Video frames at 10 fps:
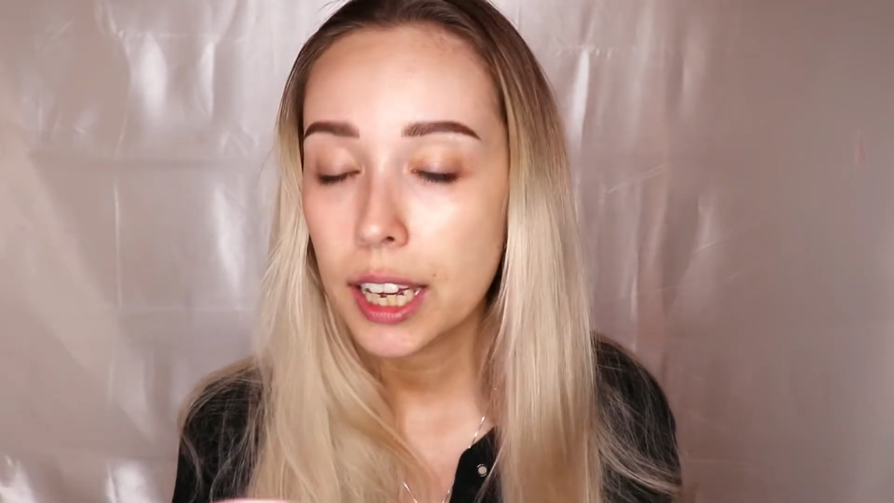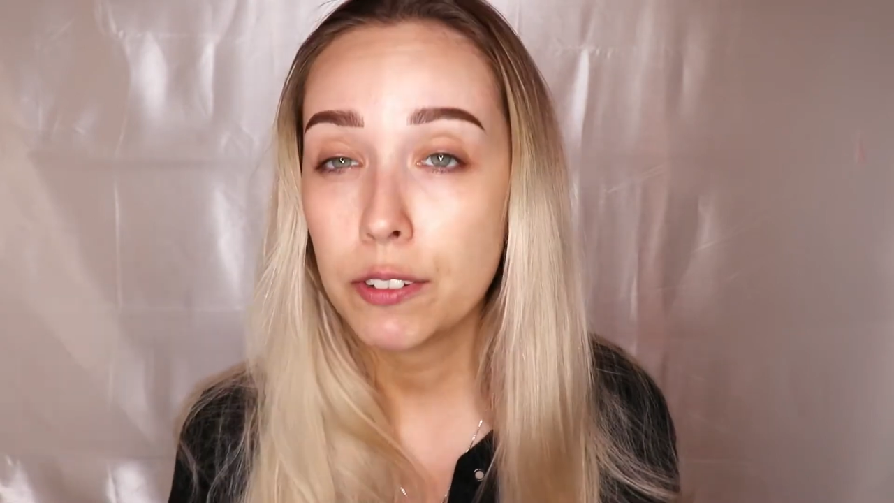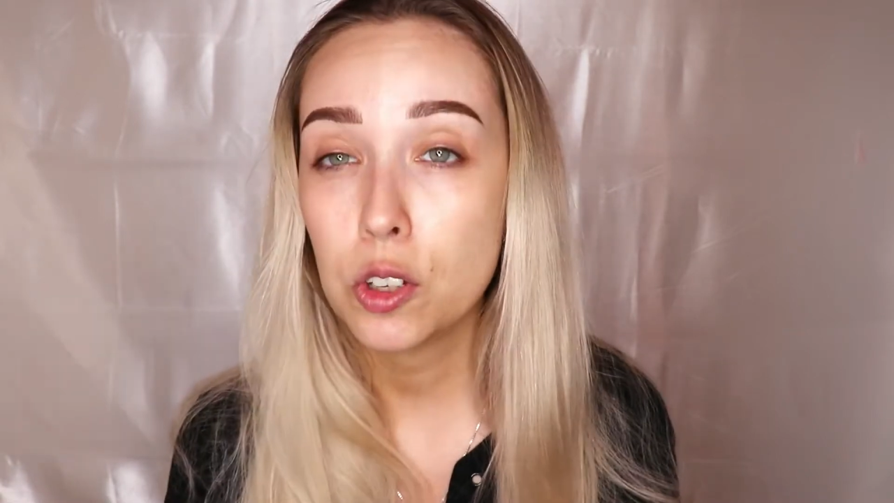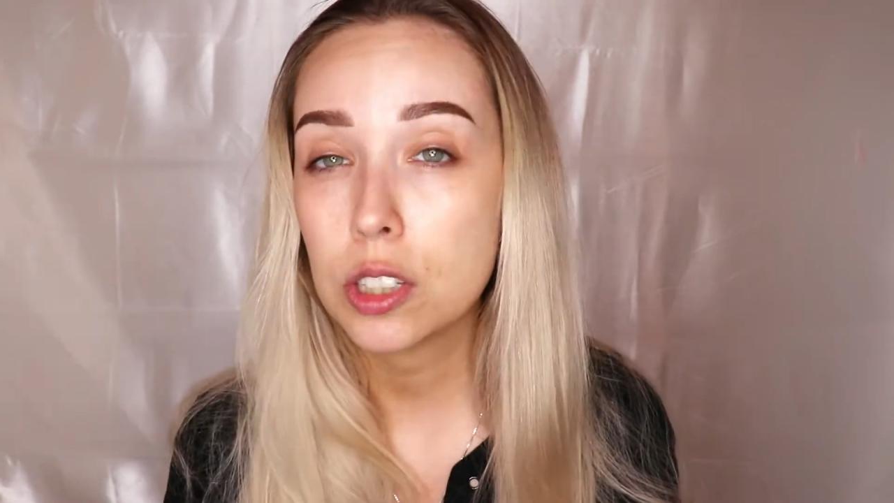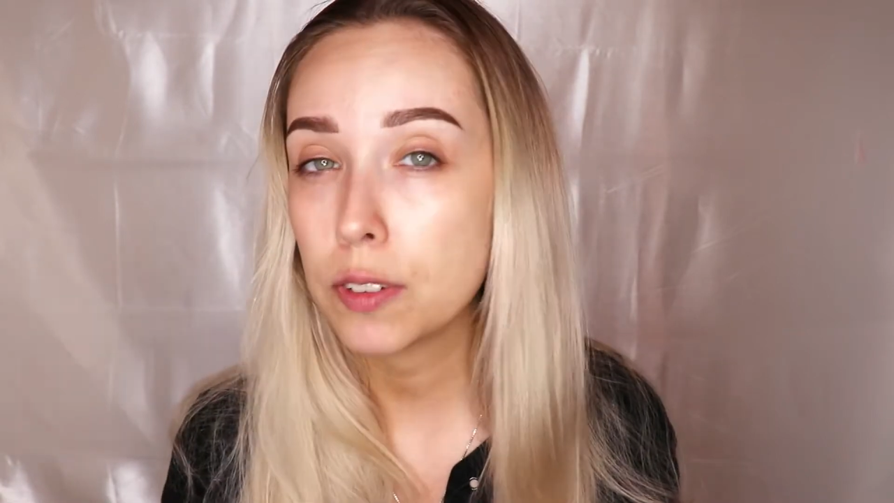
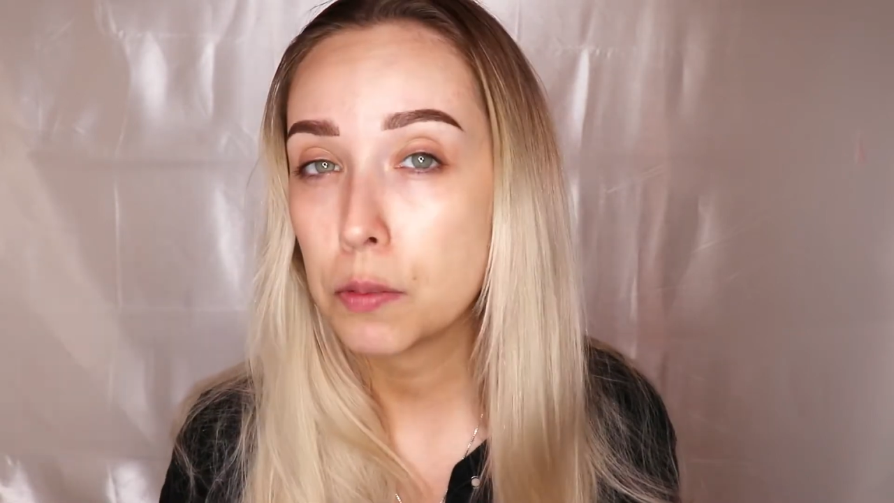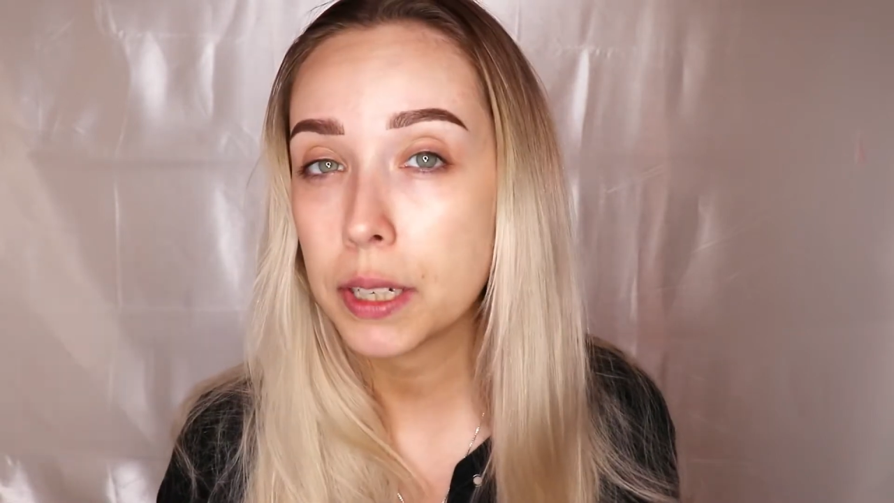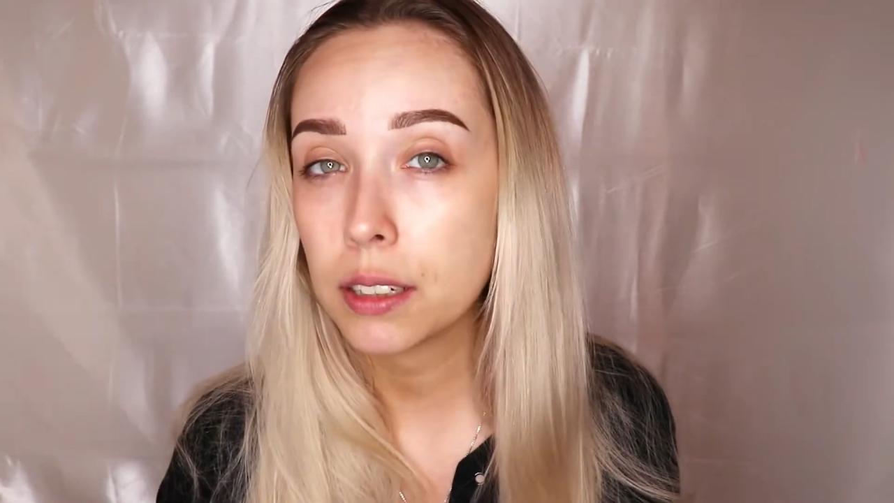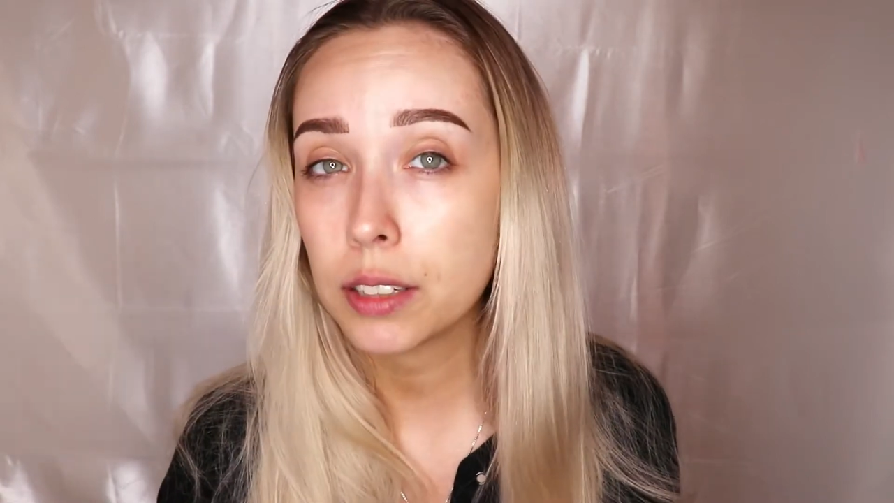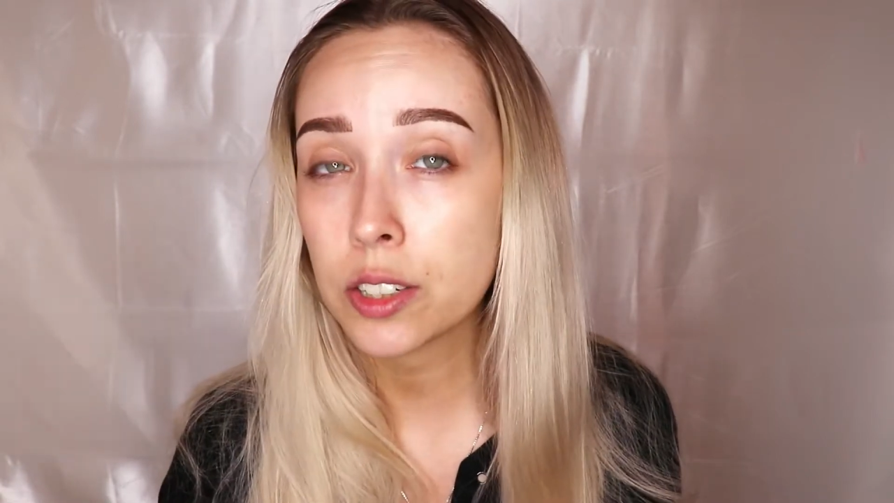If you use a
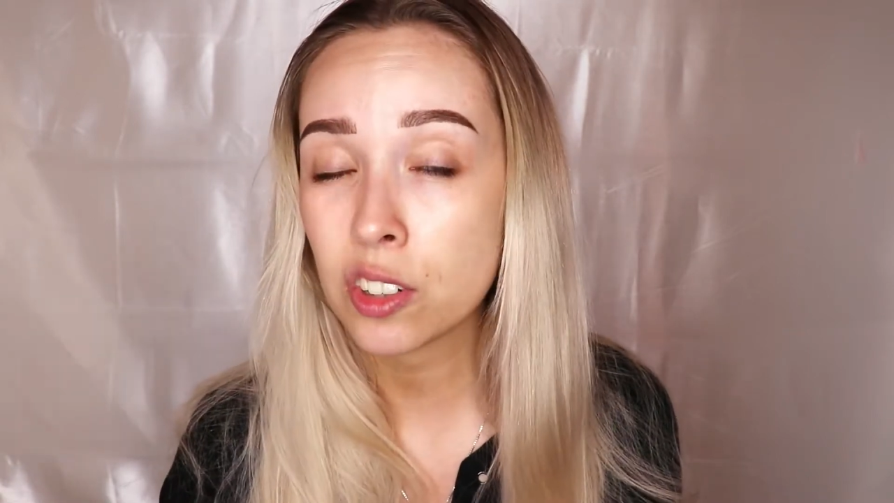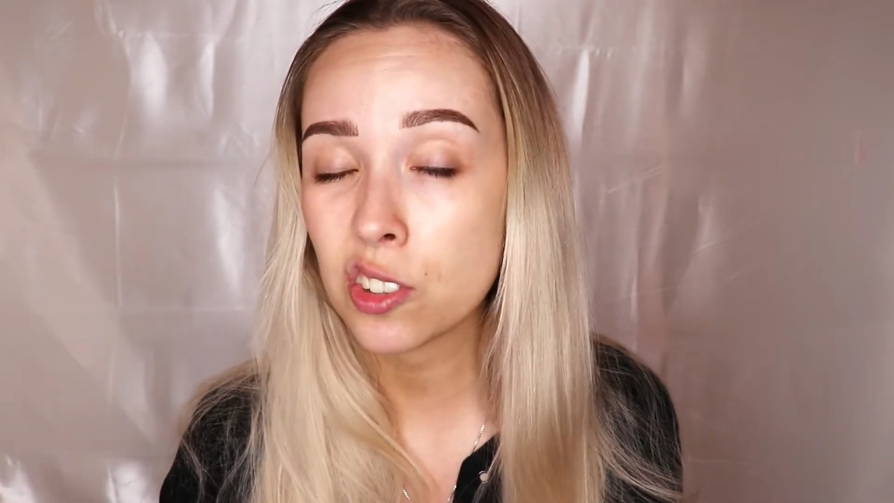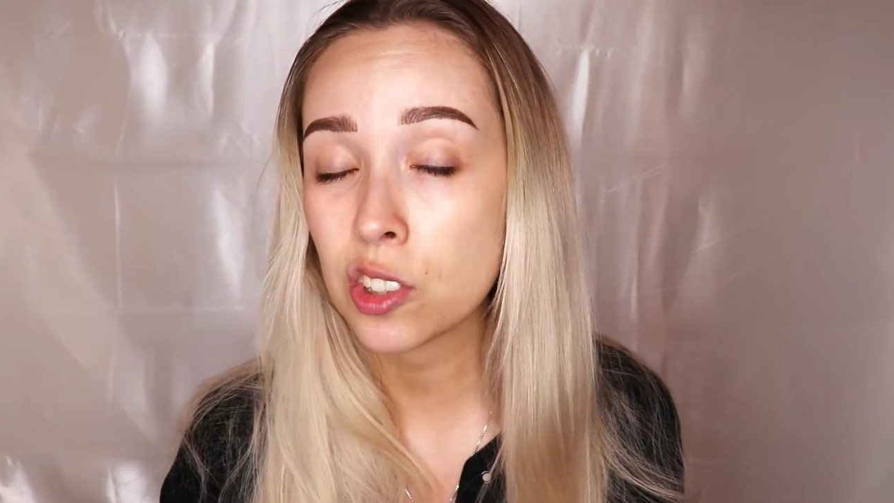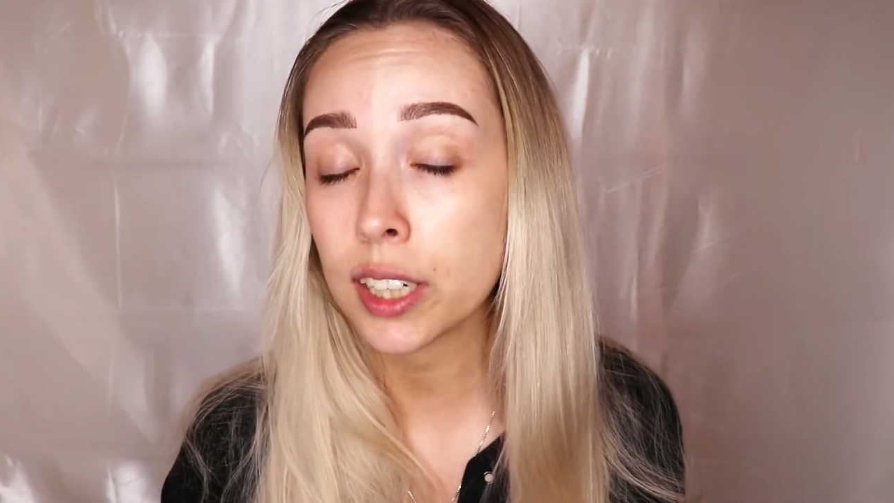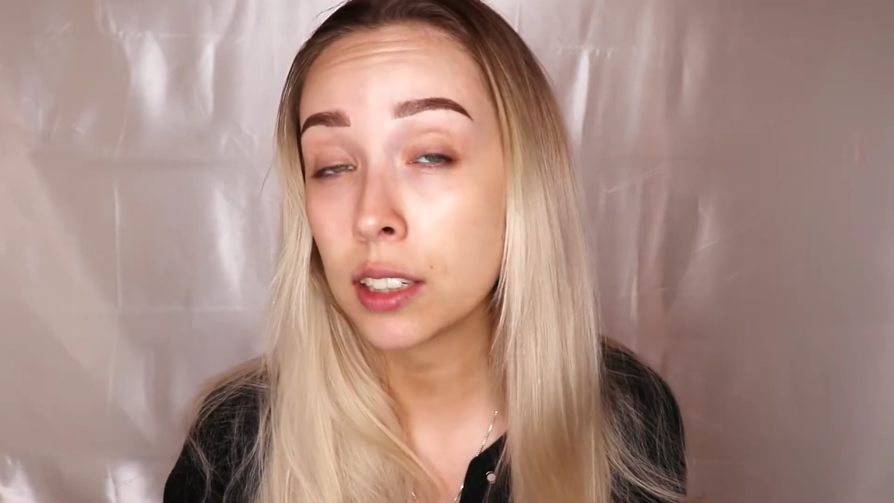foaming cleanser
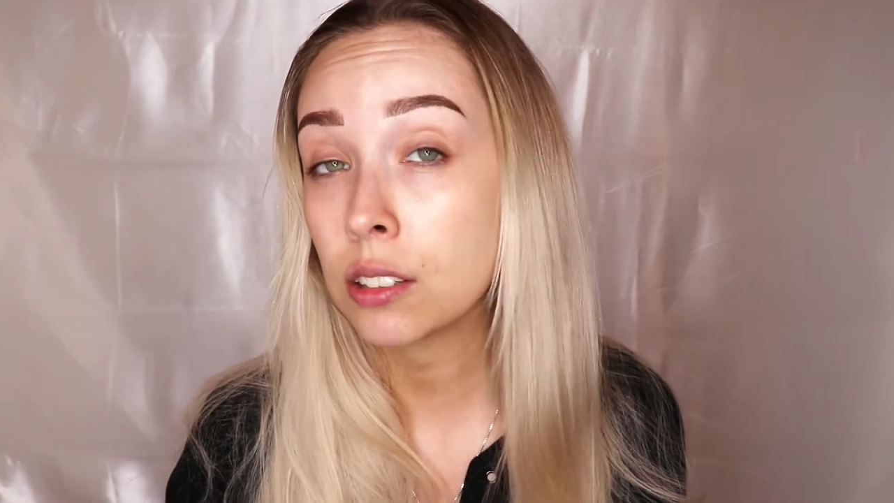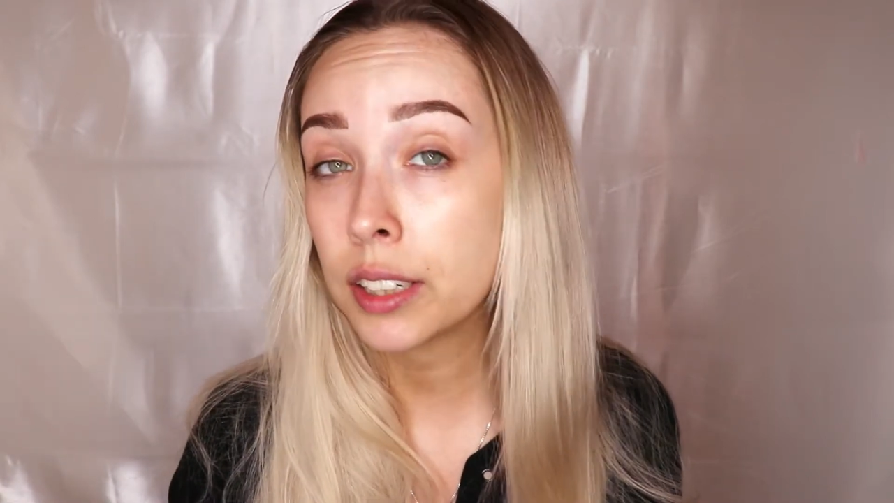as your second